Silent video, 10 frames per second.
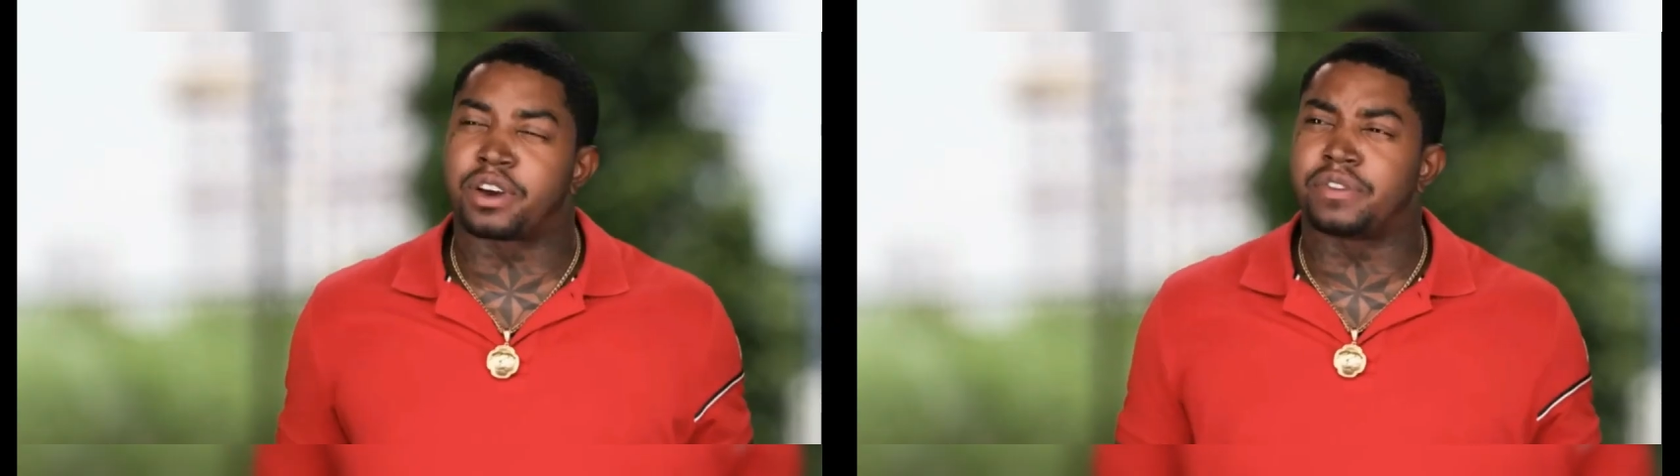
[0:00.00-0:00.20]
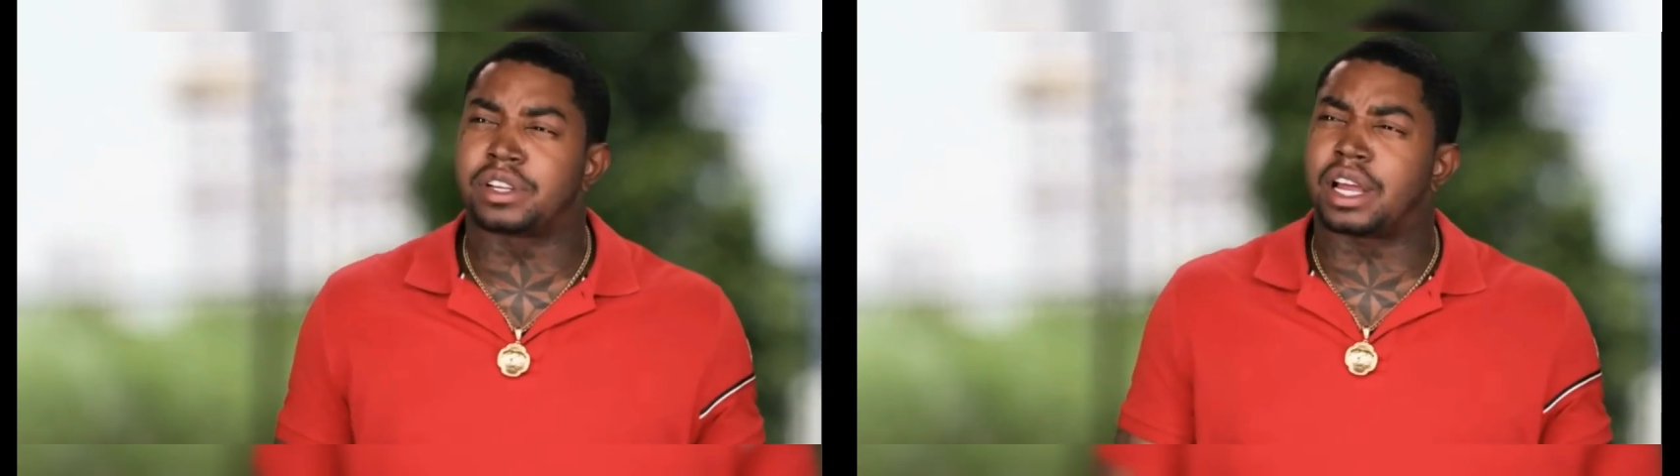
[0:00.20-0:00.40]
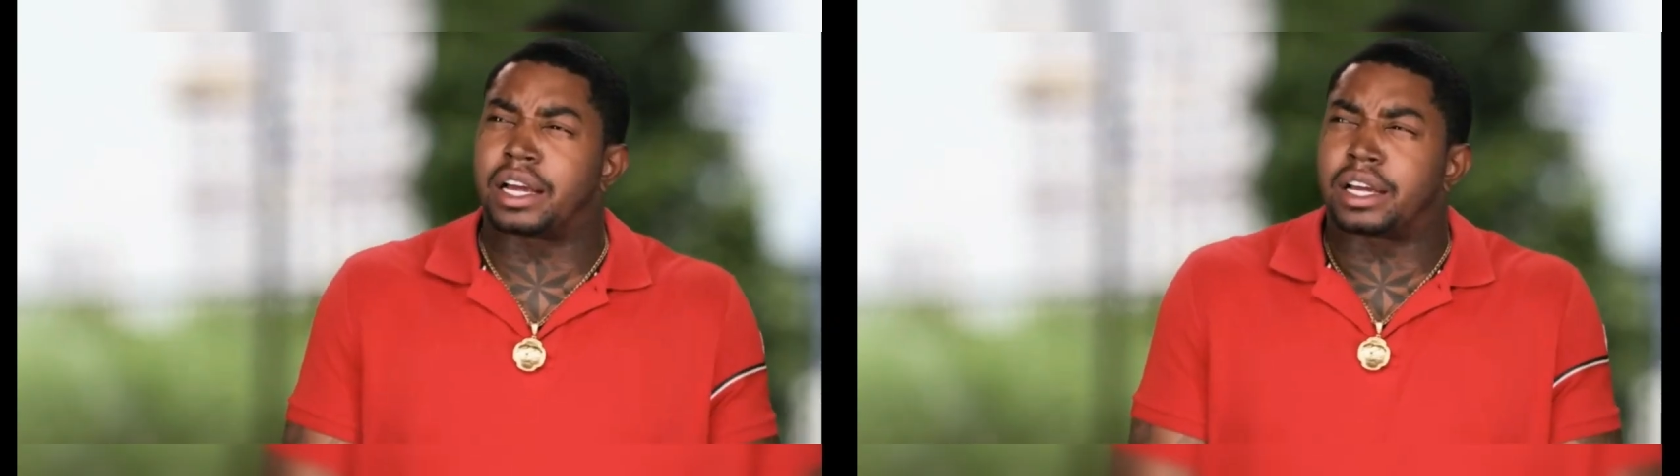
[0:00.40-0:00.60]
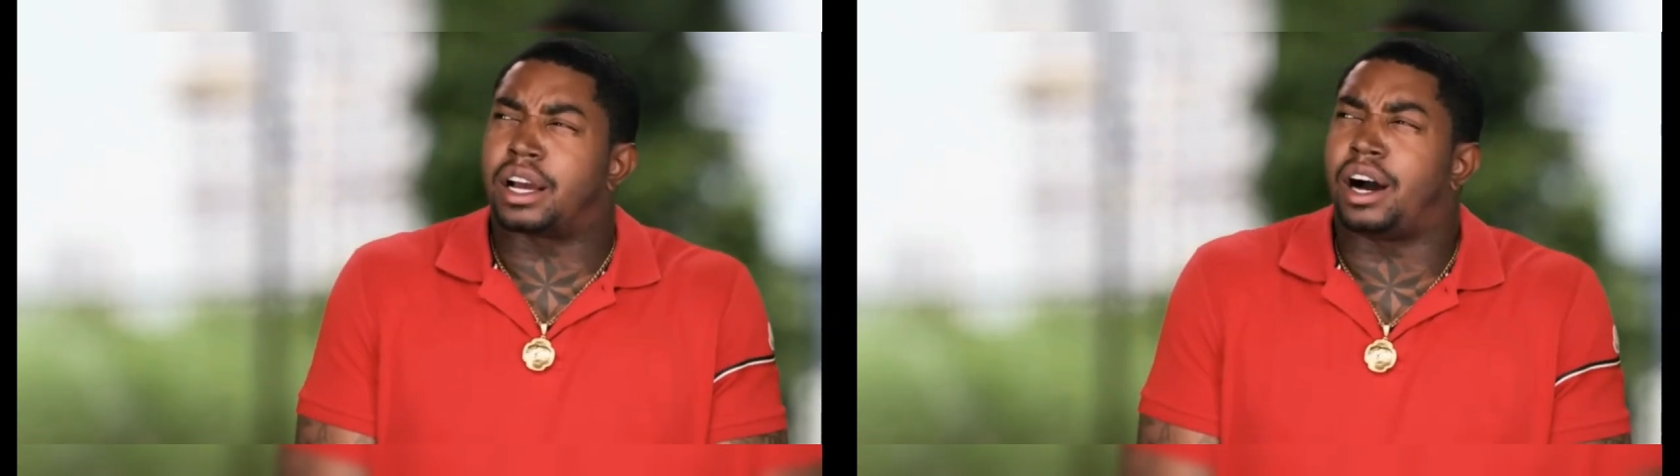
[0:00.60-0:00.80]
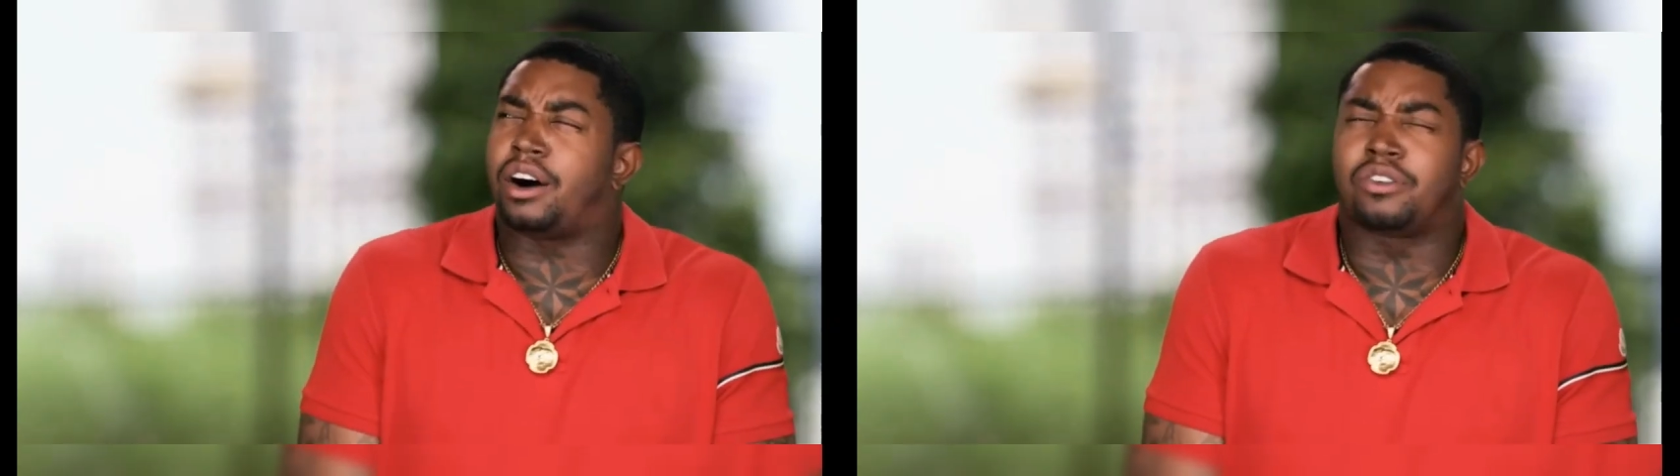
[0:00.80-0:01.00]
Lil
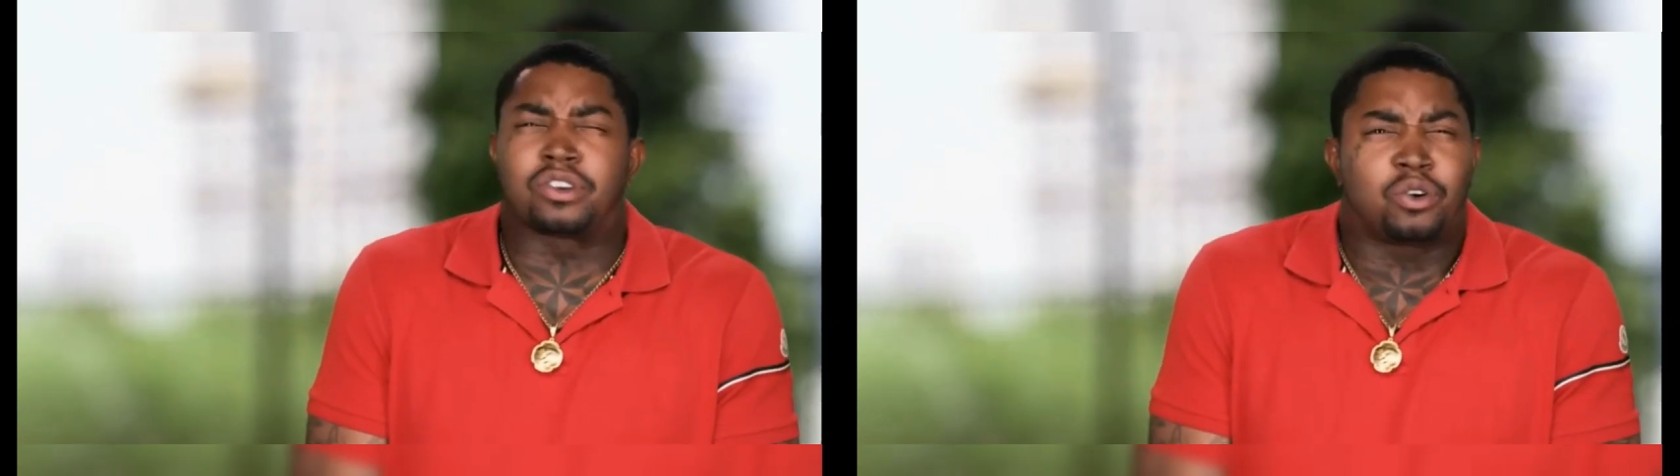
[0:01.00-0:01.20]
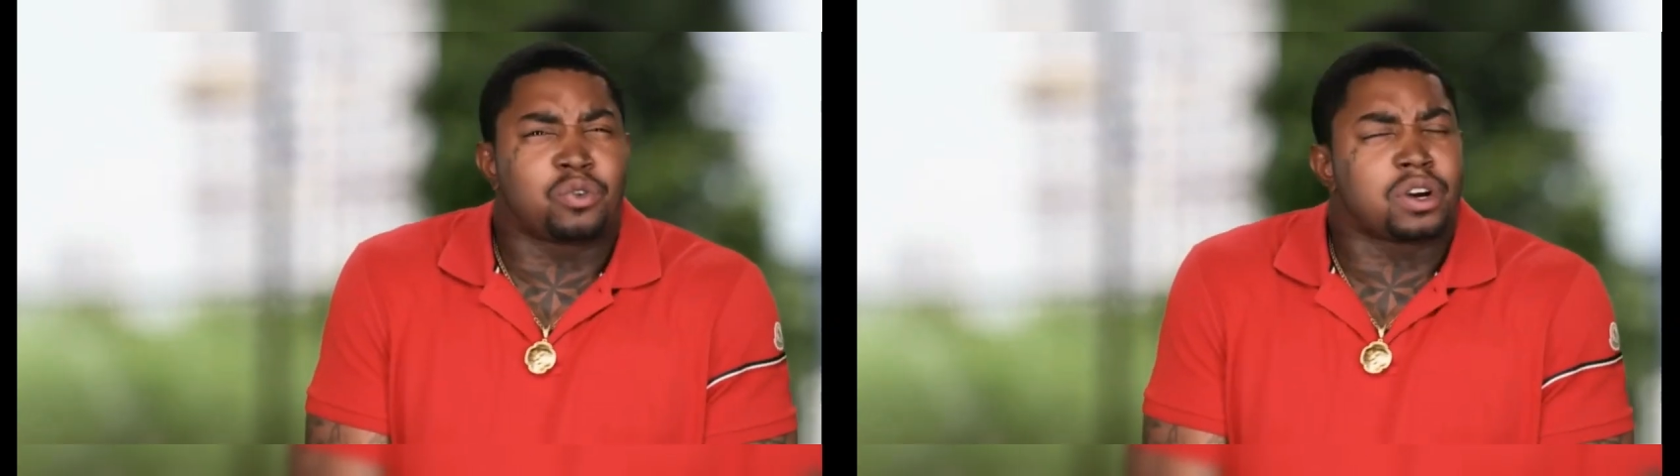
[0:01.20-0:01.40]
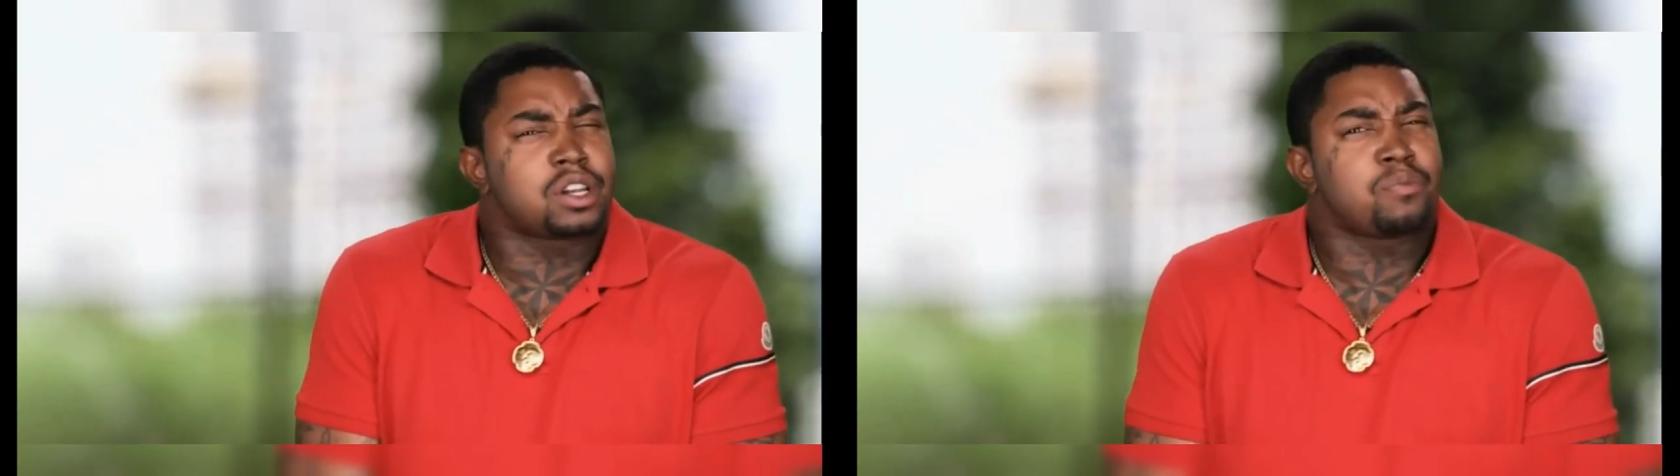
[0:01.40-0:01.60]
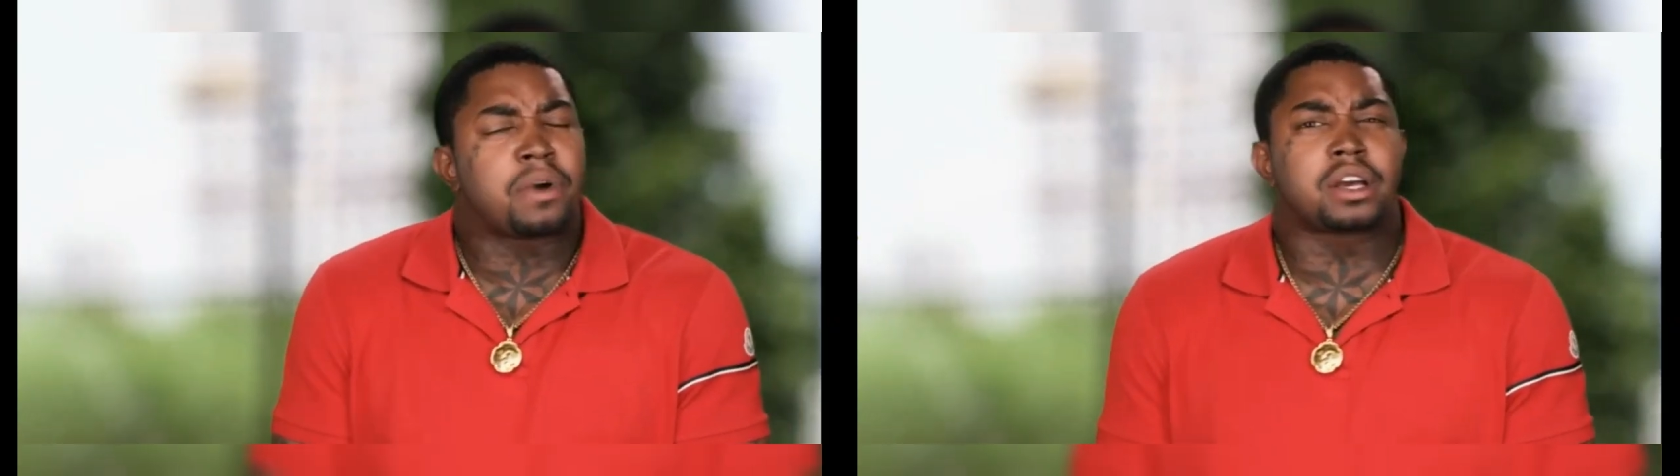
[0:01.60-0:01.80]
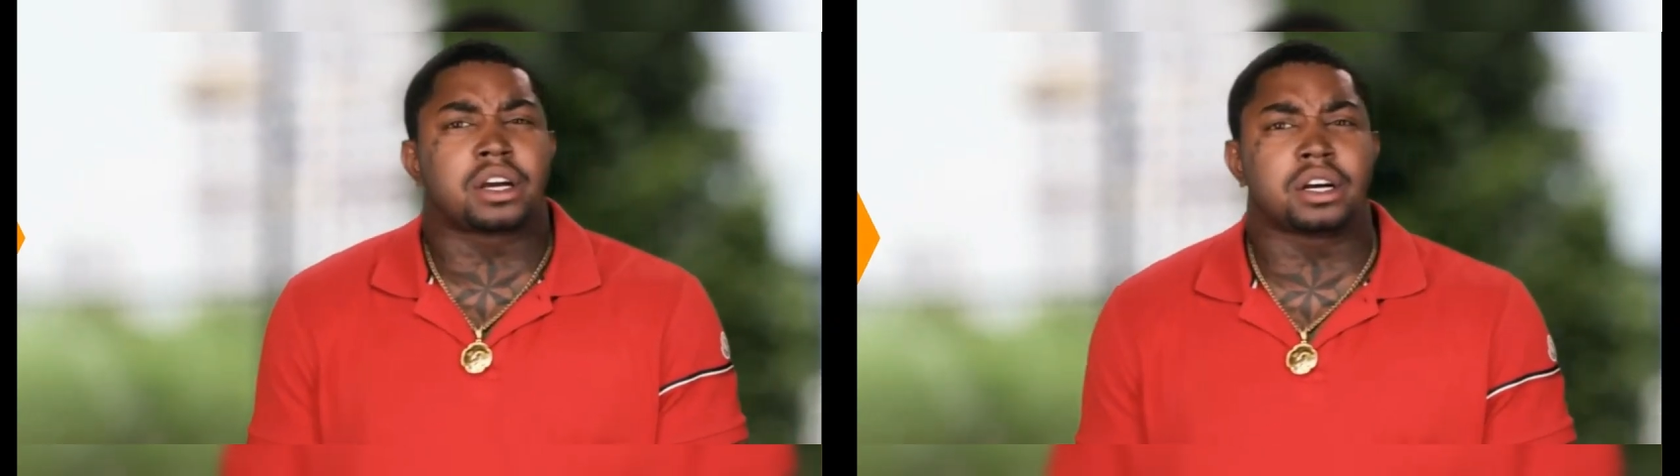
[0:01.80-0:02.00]
Scrappy released a diss
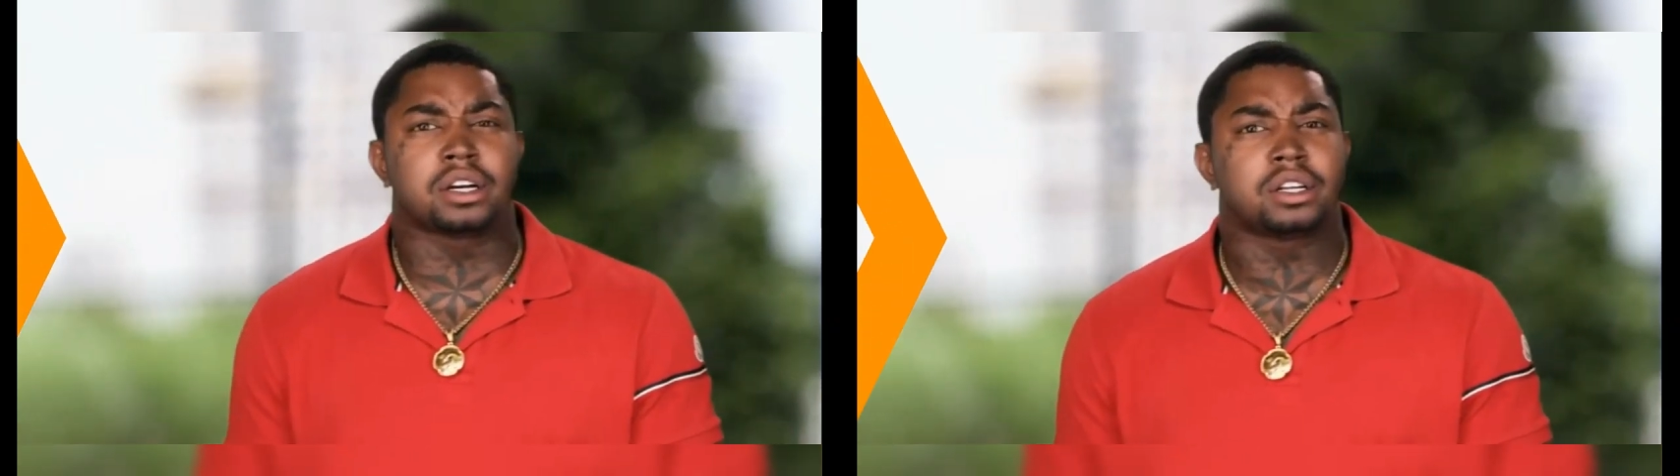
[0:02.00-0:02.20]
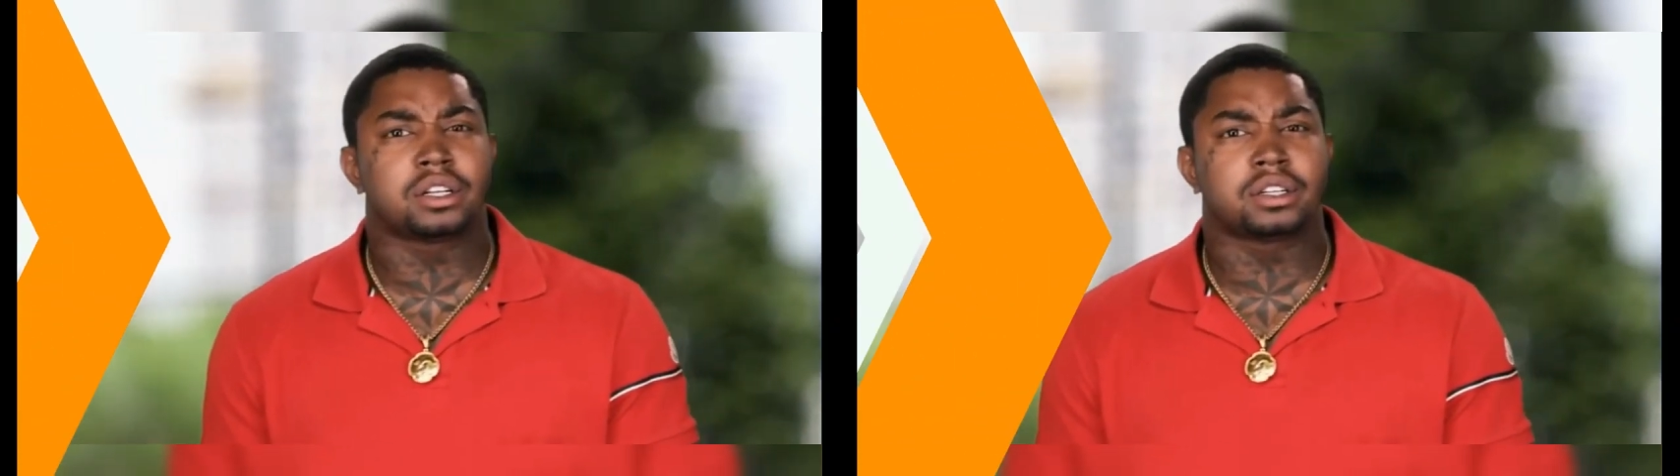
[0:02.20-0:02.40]
single,